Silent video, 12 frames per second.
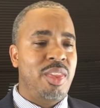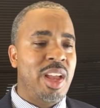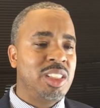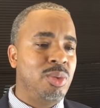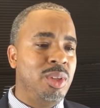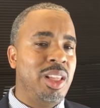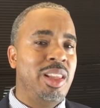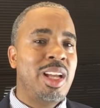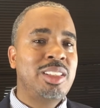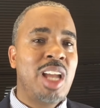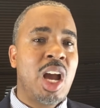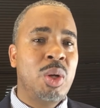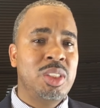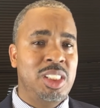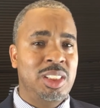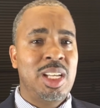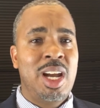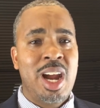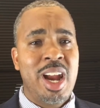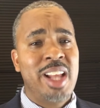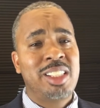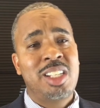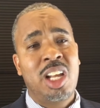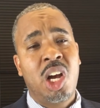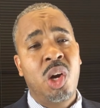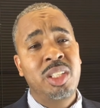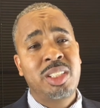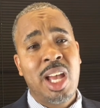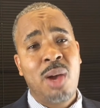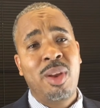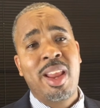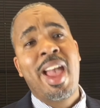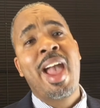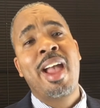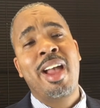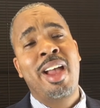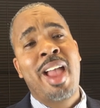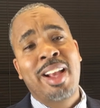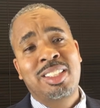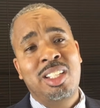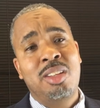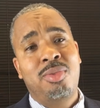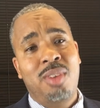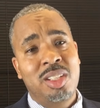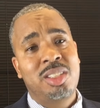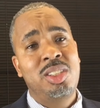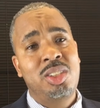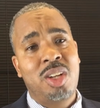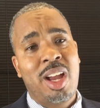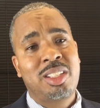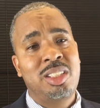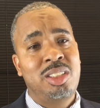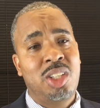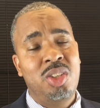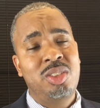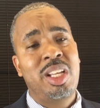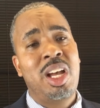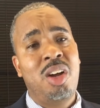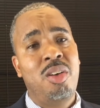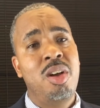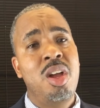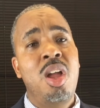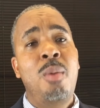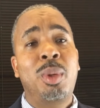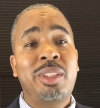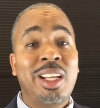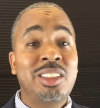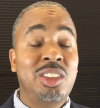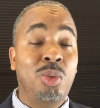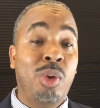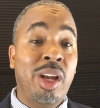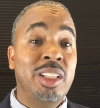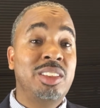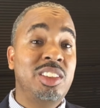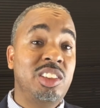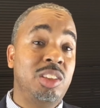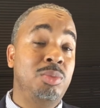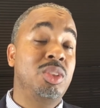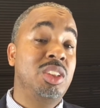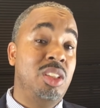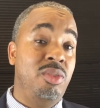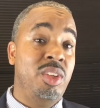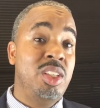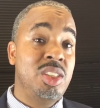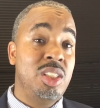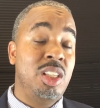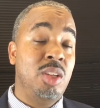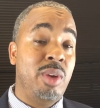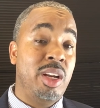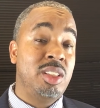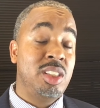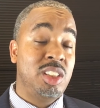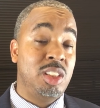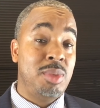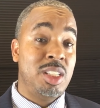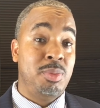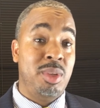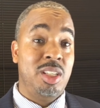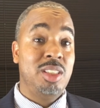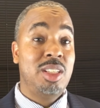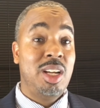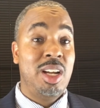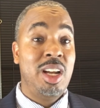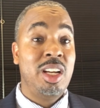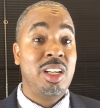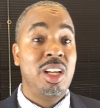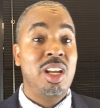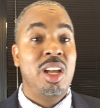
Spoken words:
That's how it's designed. That's not always how it actually functions or actually turns out, but that's the way the system was envisioned and the way the system has been designed.